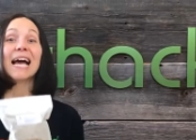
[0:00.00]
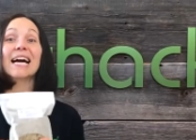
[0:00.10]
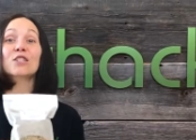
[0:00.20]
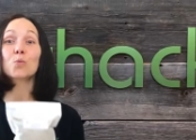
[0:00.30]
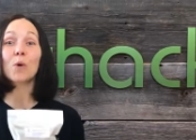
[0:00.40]

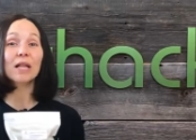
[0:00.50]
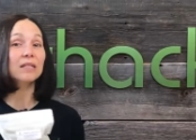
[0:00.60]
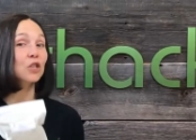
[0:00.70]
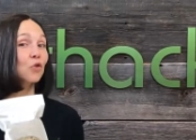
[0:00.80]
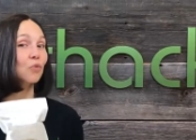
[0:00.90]
As well,
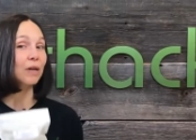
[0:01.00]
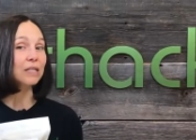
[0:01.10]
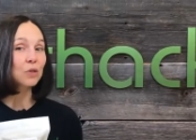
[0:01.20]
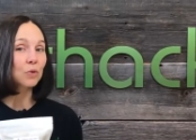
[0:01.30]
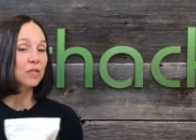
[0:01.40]
it's a great
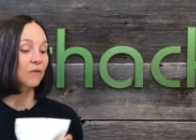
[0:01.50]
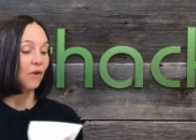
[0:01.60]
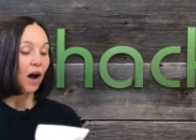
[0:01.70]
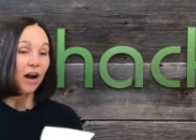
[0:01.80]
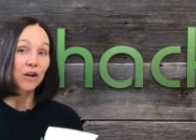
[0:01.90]
source of
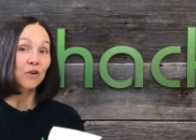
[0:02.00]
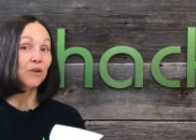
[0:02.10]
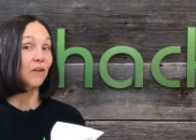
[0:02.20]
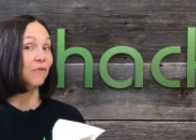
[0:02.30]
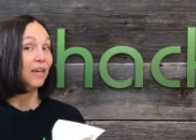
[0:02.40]
iron,
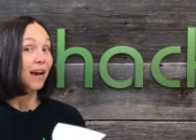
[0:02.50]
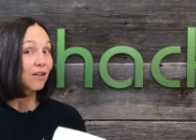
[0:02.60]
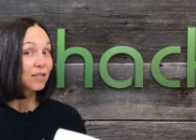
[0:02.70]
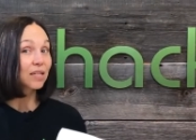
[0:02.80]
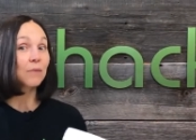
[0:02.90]
of
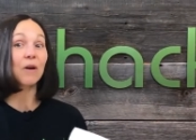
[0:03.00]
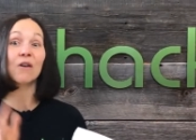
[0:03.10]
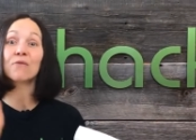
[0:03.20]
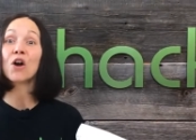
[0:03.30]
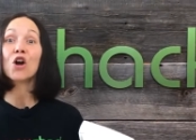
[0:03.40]
calcium,
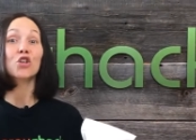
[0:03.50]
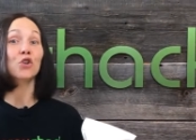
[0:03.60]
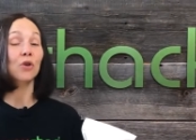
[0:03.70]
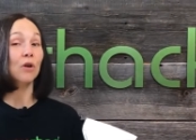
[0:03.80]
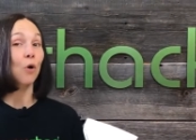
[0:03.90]
of
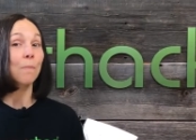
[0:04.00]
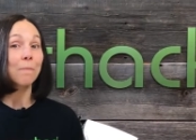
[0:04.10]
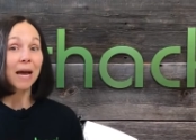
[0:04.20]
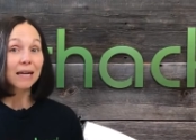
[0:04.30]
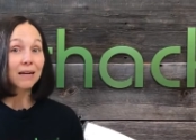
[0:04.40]
your
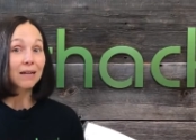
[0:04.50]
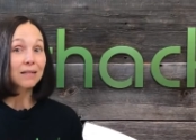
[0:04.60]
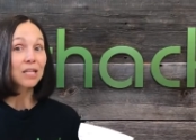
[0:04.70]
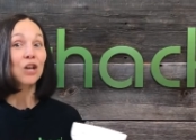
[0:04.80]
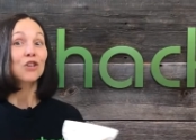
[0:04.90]

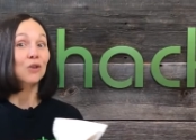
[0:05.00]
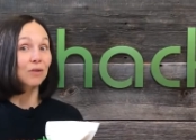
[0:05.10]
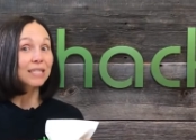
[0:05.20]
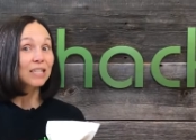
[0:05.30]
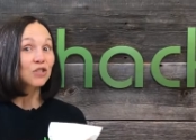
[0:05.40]
omegas, your
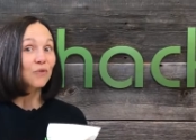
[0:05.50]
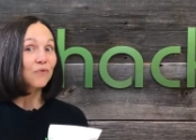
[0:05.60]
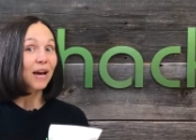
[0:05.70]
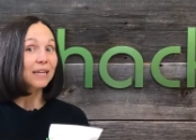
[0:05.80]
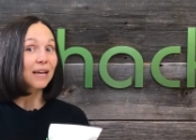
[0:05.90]
essential
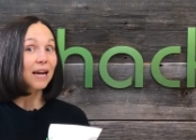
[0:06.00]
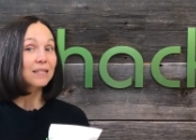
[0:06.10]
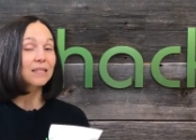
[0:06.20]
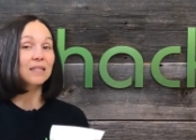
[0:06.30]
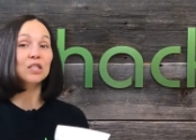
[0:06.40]
fatty
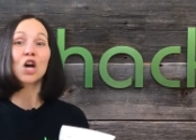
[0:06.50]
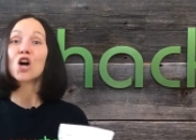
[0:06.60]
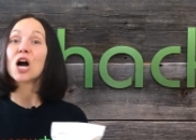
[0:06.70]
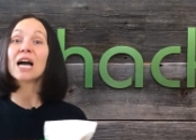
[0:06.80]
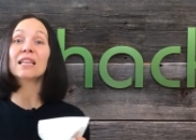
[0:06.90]
acids.
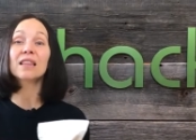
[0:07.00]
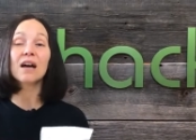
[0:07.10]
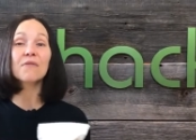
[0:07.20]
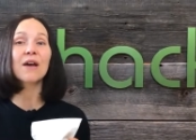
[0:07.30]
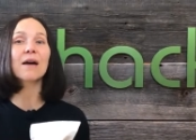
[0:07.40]
I
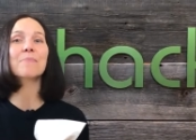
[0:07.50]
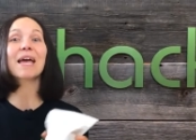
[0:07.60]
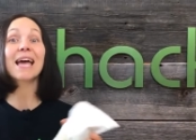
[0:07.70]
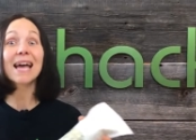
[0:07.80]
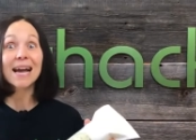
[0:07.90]
love hemp,
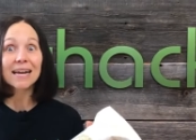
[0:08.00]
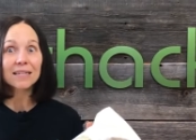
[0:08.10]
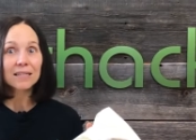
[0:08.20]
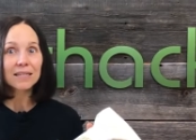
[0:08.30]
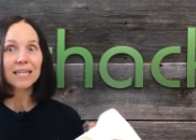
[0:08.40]

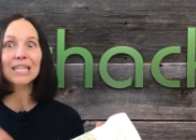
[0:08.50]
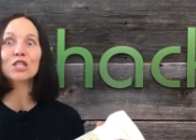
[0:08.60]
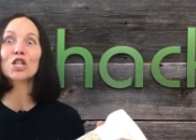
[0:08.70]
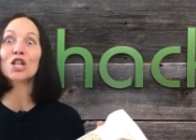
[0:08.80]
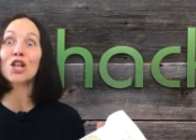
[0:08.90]
and
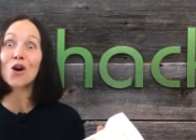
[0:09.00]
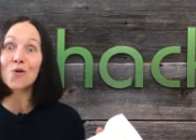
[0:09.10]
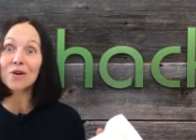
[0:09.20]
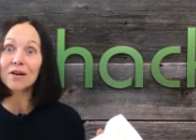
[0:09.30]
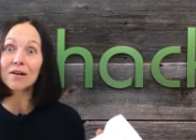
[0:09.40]
it's
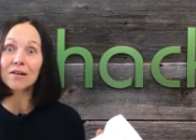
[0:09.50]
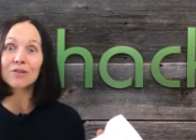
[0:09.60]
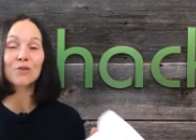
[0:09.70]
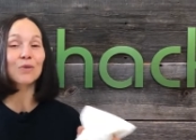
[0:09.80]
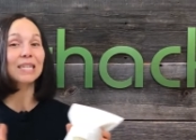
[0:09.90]
local.
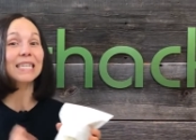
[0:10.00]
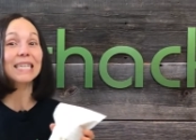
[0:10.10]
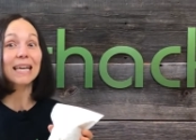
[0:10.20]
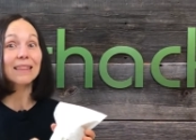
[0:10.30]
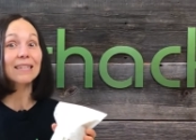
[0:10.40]
You can
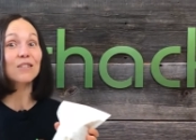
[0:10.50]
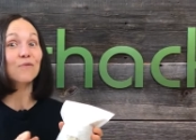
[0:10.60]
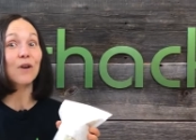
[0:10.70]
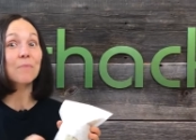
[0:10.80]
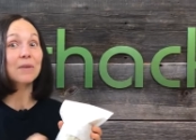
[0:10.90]
get this
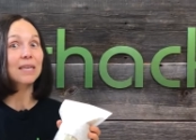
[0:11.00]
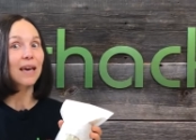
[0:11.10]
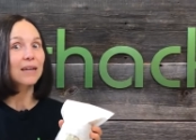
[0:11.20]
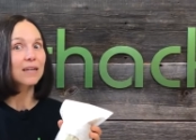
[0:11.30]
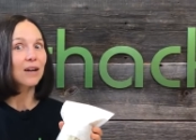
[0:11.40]
from
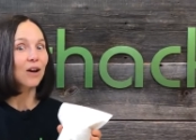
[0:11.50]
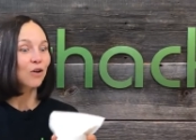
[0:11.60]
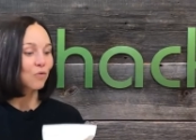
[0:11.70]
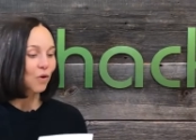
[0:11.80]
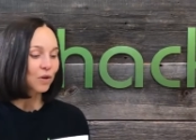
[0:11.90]

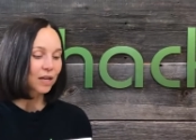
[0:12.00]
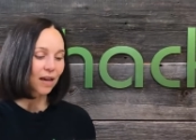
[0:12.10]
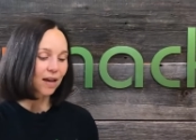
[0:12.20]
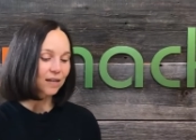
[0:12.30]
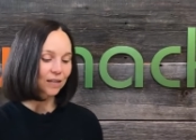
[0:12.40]
Canada, grown in
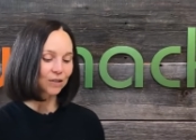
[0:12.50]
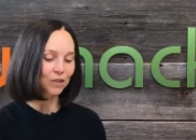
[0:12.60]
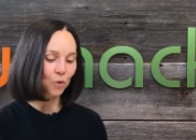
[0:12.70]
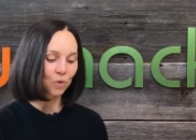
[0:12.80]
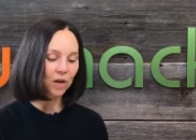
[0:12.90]
Canada,
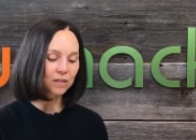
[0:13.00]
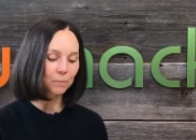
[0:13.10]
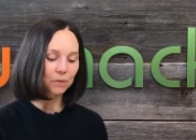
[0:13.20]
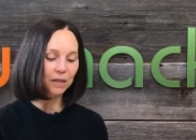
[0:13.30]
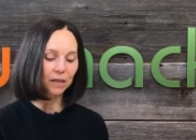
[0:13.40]
so we're not
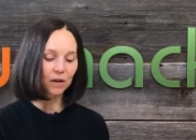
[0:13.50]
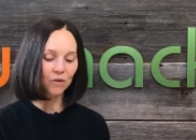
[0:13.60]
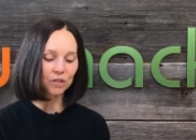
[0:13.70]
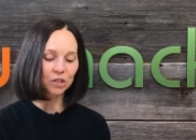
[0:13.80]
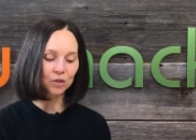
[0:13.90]
depleting
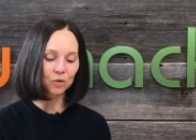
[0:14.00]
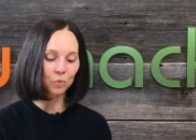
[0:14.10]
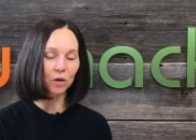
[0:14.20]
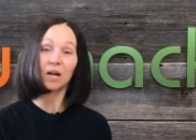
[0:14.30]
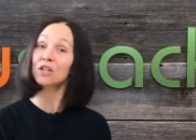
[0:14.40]
all these third
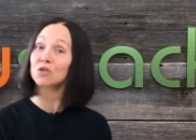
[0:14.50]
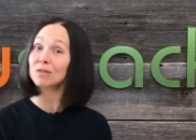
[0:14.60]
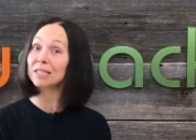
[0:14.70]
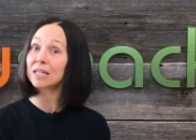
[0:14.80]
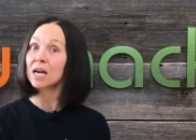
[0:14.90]
world
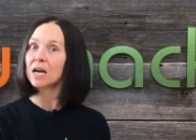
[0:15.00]
countries